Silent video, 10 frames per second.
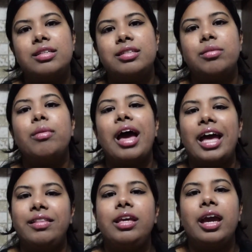SIM
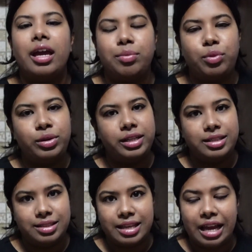at the airport
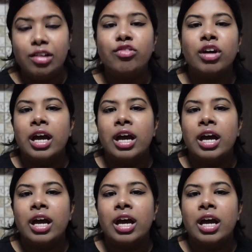itself